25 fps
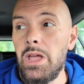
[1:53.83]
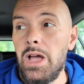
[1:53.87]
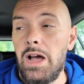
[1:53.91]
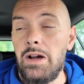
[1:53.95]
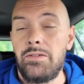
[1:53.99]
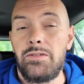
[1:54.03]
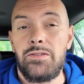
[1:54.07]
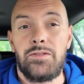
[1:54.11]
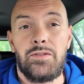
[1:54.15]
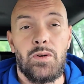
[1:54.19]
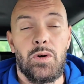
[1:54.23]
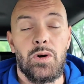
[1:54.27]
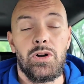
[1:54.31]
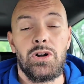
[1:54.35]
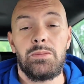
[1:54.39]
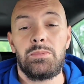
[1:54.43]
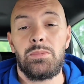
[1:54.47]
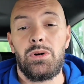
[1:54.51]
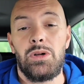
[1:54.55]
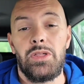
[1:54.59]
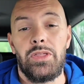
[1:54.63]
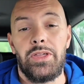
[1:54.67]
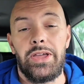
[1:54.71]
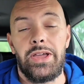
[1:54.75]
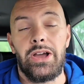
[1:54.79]

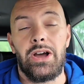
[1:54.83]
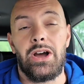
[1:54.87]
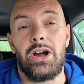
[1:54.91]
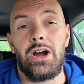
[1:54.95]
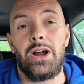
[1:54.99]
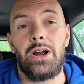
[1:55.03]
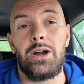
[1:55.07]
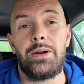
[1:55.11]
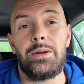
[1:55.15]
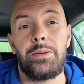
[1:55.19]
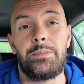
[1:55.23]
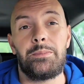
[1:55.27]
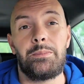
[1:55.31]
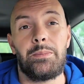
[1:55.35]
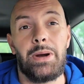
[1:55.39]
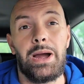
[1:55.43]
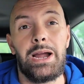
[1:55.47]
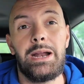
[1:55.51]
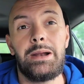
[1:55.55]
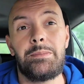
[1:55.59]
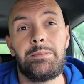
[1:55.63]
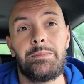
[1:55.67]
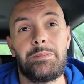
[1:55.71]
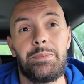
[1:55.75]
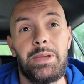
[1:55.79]
affordable they are
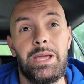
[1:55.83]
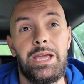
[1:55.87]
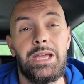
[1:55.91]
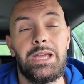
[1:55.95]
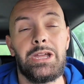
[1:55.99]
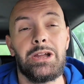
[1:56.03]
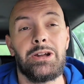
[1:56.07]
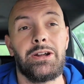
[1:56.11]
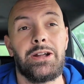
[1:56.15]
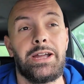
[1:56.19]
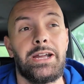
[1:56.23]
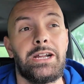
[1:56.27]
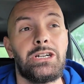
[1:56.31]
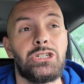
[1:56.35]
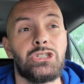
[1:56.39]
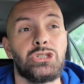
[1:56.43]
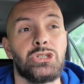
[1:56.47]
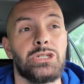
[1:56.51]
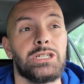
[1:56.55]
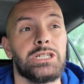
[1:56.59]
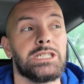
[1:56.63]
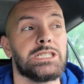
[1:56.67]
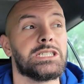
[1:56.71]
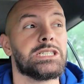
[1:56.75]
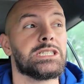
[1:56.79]
might pique your
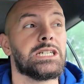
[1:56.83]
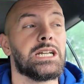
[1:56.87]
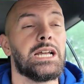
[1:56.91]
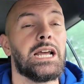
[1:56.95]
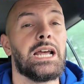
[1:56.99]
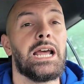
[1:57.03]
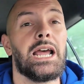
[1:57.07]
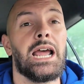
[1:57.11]
interest